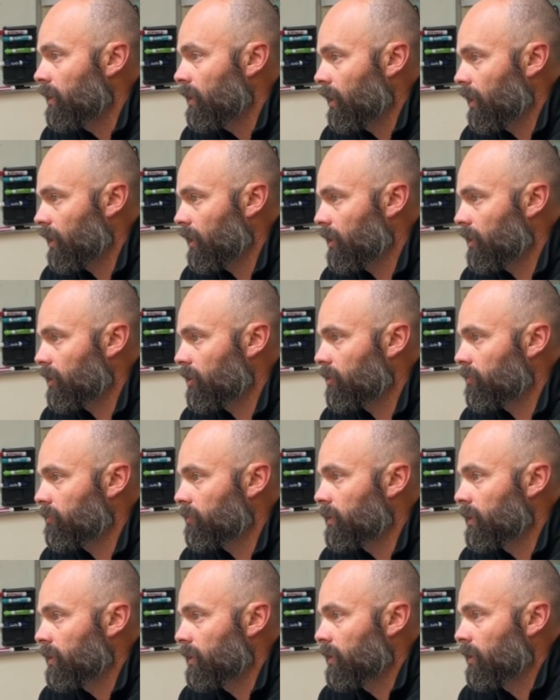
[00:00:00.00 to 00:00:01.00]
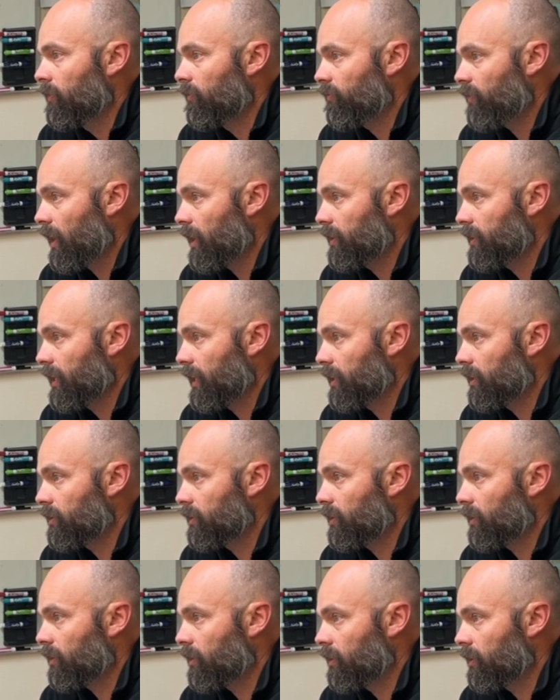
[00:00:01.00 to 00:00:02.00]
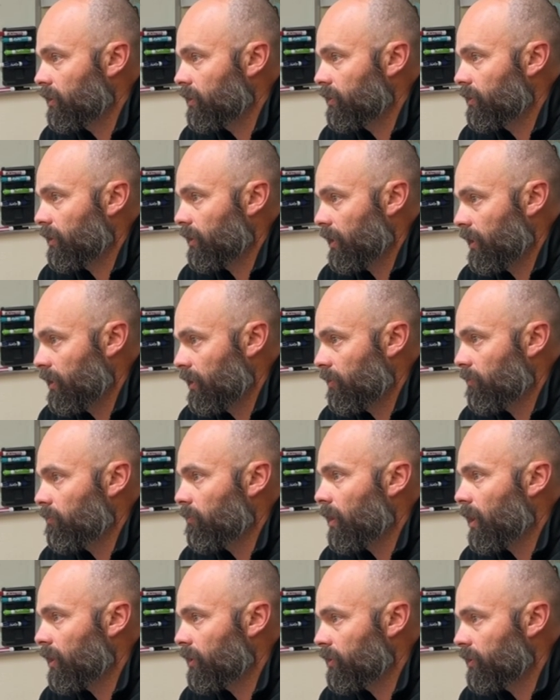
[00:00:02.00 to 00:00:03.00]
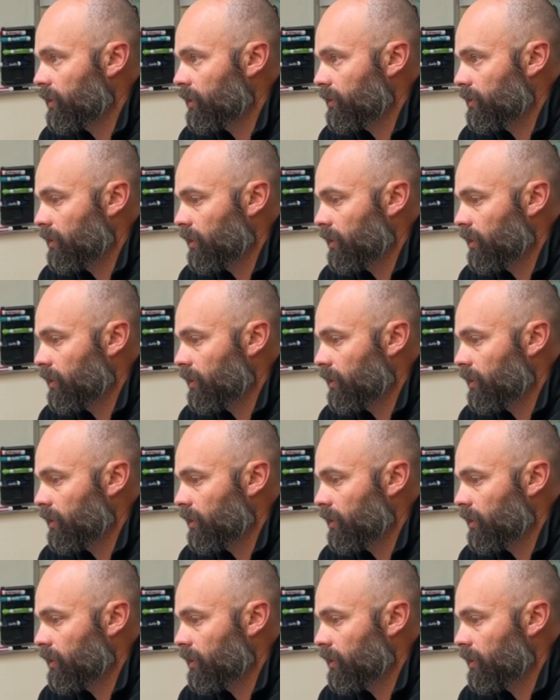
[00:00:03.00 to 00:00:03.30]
fire down on at a moderate